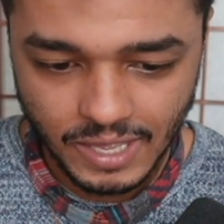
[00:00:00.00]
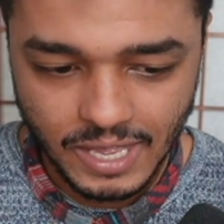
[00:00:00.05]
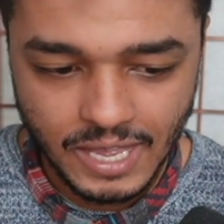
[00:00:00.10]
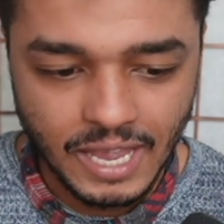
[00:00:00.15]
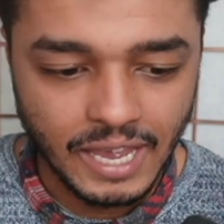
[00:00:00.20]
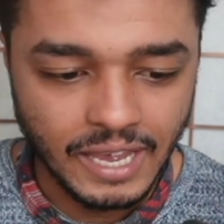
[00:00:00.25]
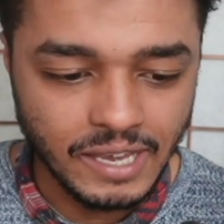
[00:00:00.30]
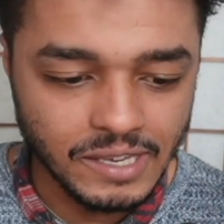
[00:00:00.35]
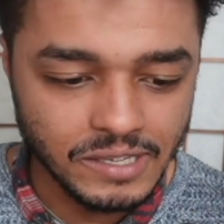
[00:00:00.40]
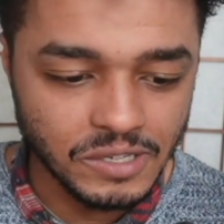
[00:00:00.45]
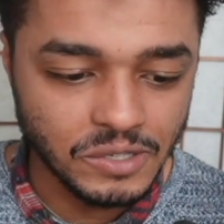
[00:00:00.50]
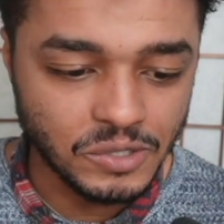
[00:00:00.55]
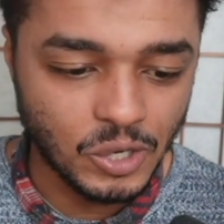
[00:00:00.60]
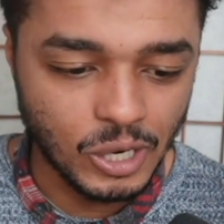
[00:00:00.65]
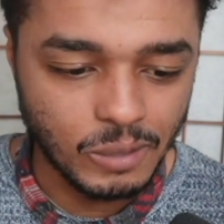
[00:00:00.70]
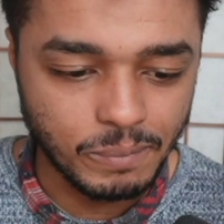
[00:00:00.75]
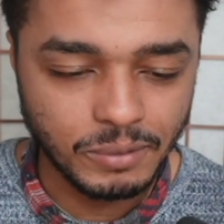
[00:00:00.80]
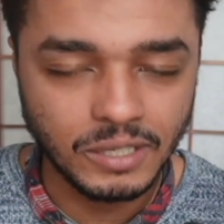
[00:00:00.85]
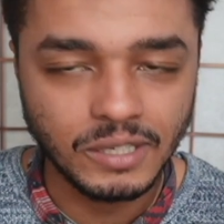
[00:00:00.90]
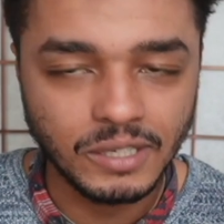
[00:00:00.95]
he's
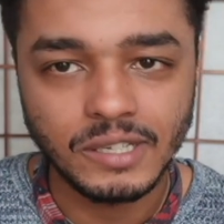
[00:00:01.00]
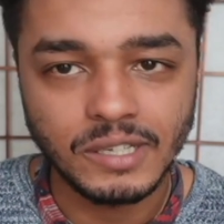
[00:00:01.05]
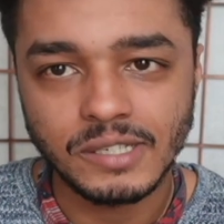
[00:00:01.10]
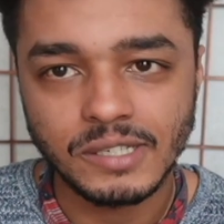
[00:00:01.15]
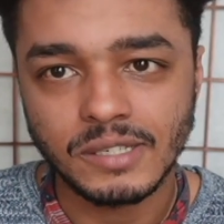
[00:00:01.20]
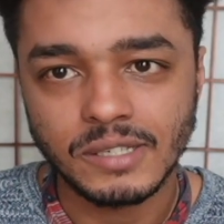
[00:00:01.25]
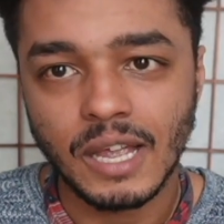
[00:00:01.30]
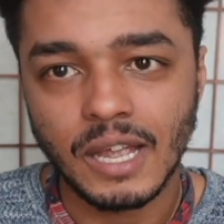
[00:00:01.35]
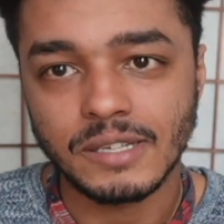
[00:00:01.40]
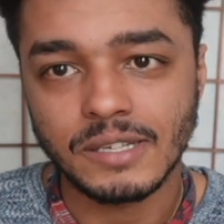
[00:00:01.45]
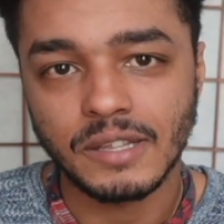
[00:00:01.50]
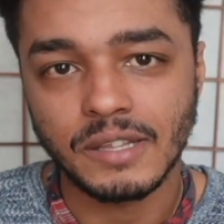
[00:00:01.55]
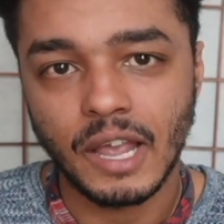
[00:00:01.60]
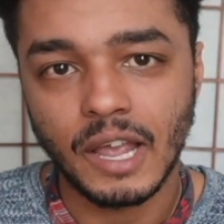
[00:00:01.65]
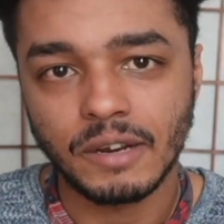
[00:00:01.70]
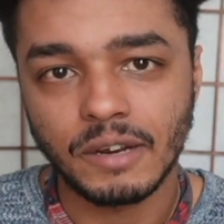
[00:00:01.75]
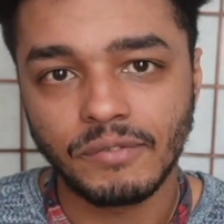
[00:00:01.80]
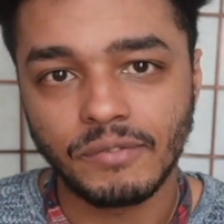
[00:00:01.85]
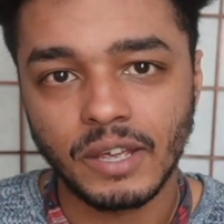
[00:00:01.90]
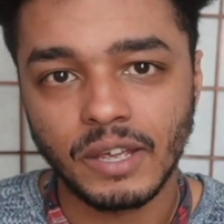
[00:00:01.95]
interpreting this as a
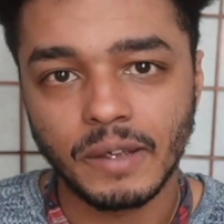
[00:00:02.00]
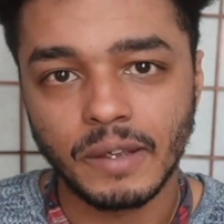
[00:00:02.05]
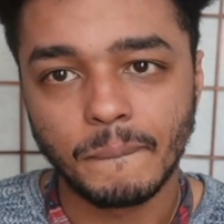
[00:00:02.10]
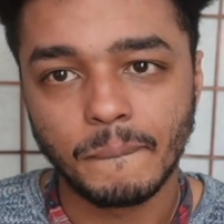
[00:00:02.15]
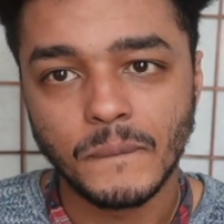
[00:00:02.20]
negative thing.